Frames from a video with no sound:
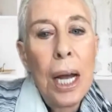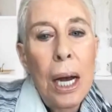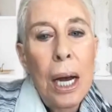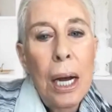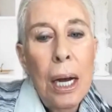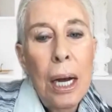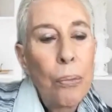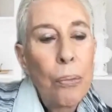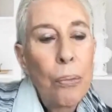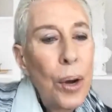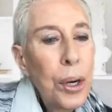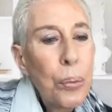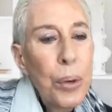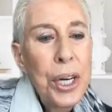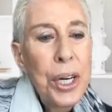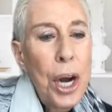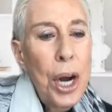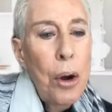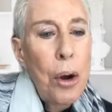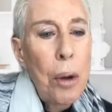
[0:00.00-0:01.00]
What do
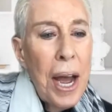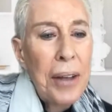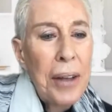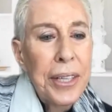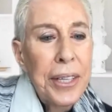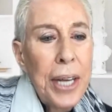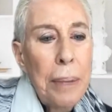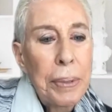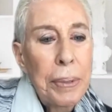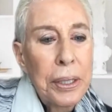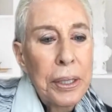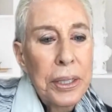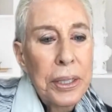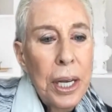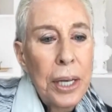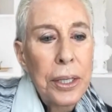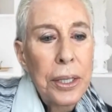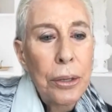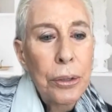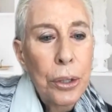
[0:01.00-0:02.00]
we know about that? Because
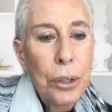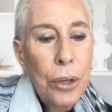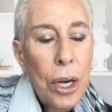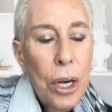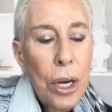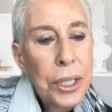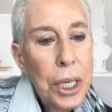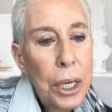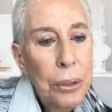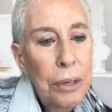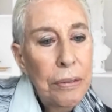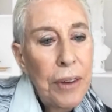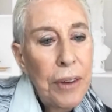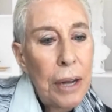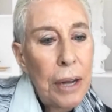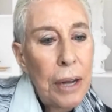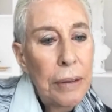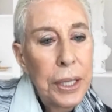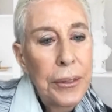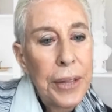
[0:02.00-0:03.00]
I know you're also
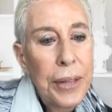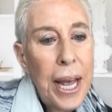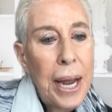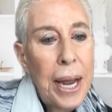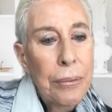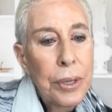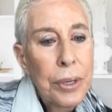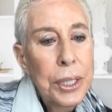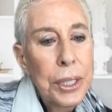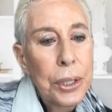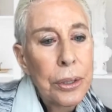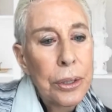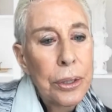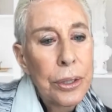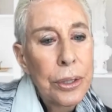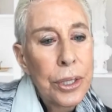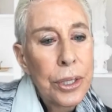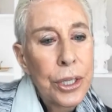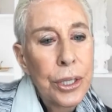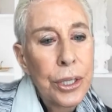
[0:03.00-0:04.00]
involved in that
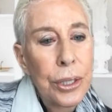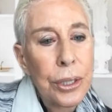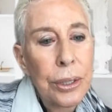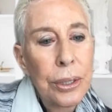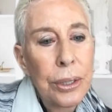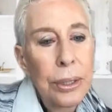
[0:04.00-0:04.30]
research.